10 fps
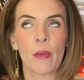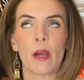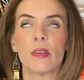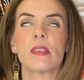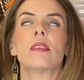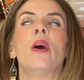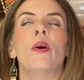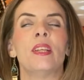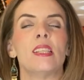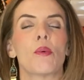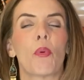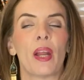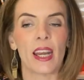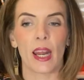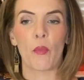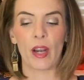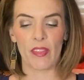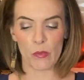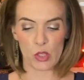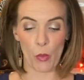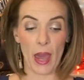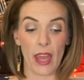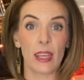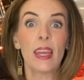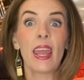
I was so disappointed. I wanted them so bad.